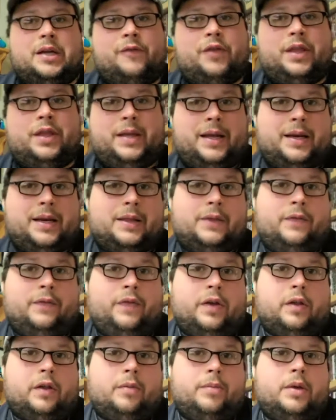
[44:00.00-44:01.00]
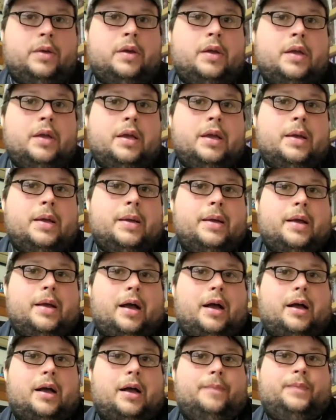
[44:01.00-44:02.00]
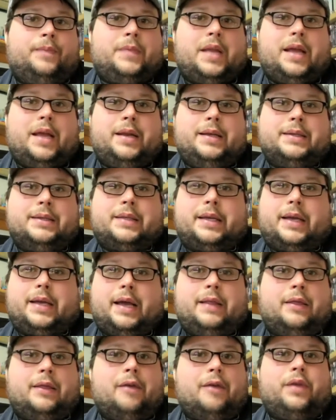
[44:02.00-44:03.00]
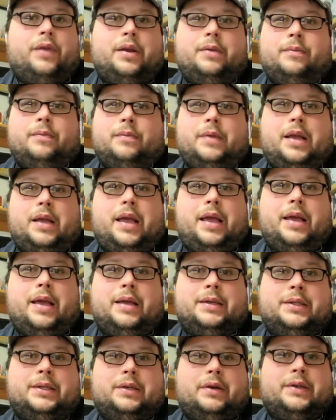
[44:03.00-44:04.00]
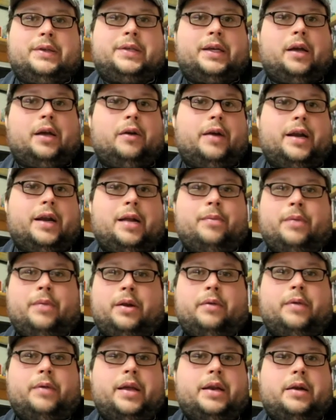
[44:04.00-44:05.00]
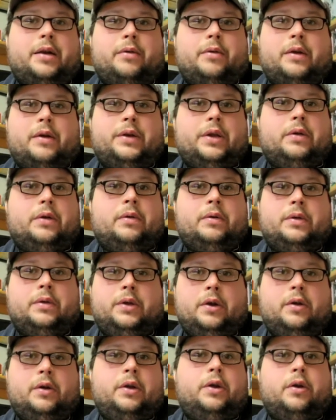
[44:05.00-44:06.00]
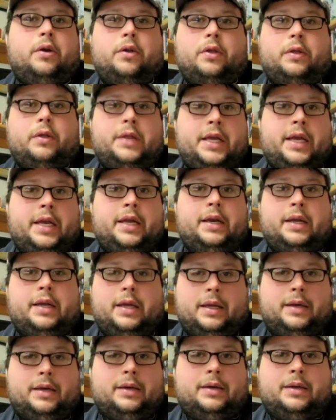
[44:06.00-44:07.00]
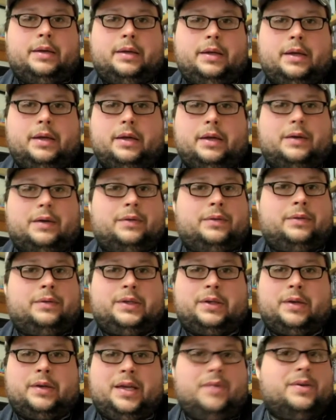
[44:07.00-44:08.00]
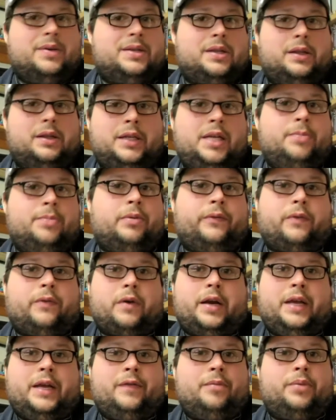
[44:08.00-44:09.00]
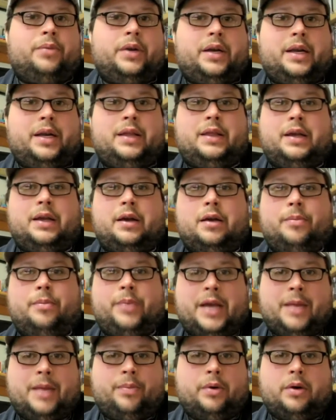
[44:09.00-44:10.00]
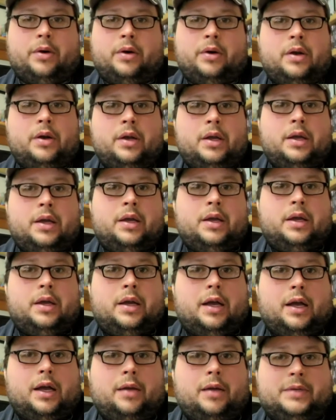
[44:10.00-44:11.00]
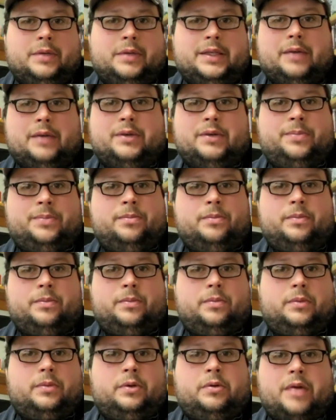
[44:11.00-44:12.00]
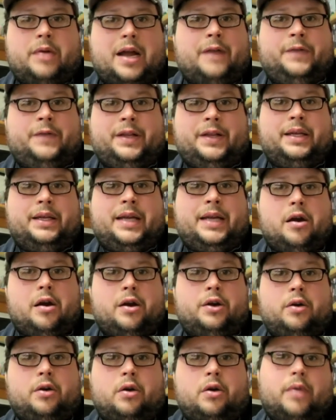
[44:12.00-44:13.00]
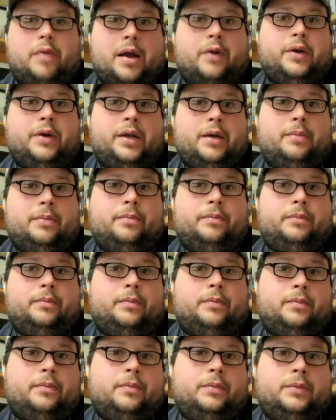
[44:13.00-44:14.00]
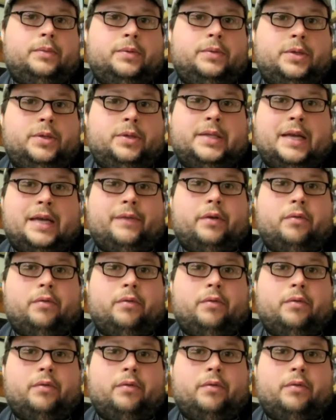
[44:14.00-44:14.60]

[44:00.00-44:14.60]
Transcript: at the end of the film. And he's like, I love it. And so I was like, all right, I'm going to write it around you. You're the lead. And, so he was the lead before I even put anything on paper, because I was crafting the character around him, just having